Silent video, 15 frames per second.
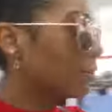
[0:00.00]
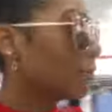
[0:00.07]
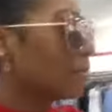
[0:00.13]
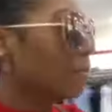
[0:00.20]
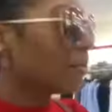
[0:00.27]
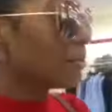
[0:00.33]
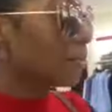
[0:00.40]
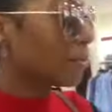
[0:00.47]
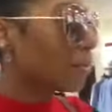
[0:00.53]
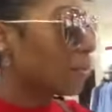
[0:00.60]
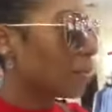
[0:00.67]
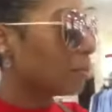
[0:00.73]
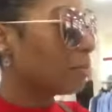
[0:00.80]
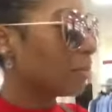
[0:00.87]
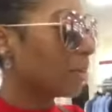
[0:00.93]

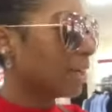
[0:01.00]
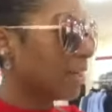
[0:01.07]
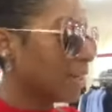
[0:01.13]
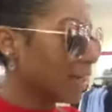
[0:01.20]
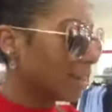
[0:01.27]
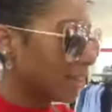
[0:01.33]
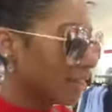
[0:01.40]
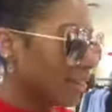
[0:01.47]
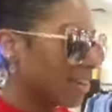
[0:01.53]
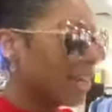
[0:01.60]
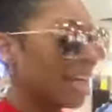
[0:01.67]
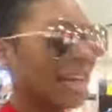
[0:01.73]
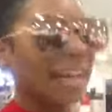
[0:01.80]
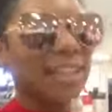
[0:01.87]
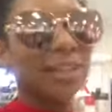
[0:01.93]
Ooh, Brie.
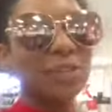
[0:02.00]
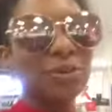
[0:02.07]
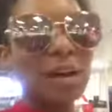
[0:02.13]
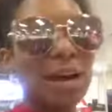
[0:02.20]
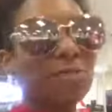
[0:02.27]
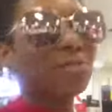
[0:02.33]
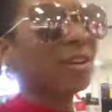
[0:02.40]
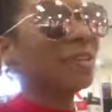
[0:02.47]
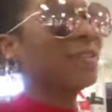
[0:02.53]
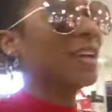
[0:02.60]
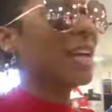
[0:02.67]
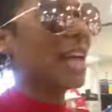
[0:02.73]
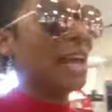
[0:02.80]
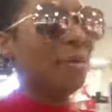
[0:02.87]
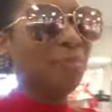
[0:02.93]
Okay, I need to do an outfit of
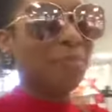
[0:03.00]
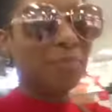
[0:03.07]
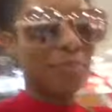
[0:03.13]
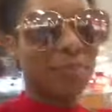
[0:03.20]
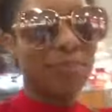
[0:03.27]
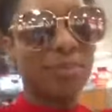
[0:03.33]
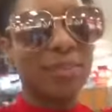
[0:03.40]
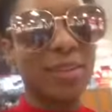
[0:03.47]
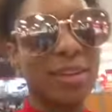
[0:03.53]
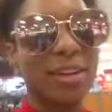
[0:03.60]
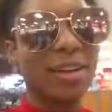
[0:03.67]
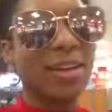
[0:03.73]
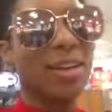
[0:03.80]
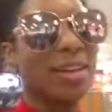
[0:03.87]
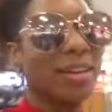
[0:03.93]
the day.
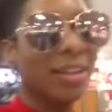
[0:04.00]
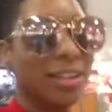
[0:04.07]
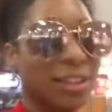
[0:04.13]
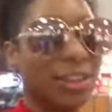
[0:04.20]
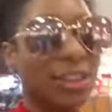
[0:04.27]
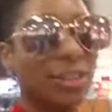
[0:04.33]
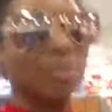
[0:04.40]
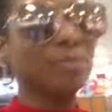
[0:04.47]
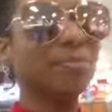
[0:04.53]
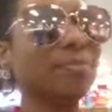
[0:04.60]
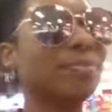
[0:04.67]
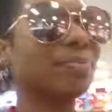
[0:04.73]
So